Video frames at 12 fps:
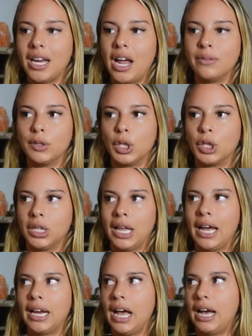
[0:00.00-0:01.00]
And I've learned
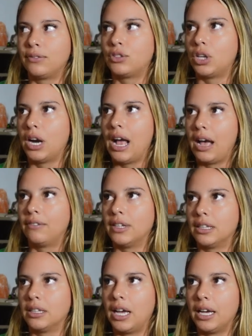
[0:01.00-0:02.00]
that after
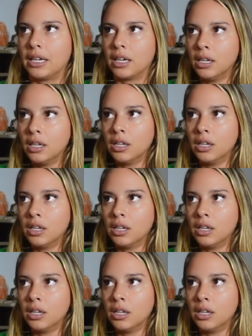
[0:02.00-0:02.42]
having like